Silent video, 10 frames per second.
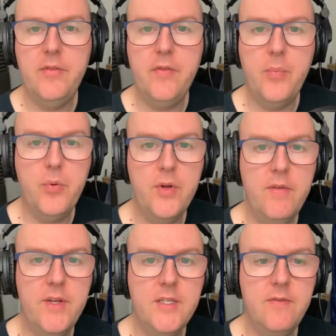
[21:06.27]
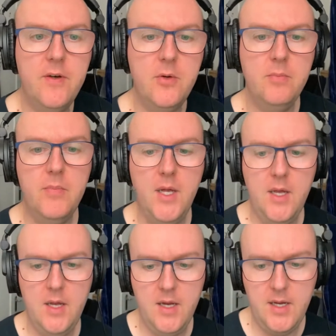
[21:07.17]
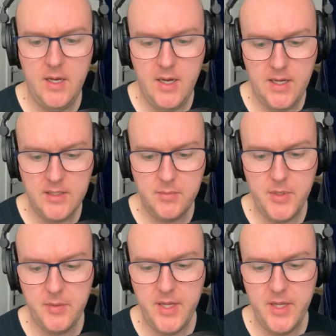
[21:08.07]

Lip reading: of the previous film, but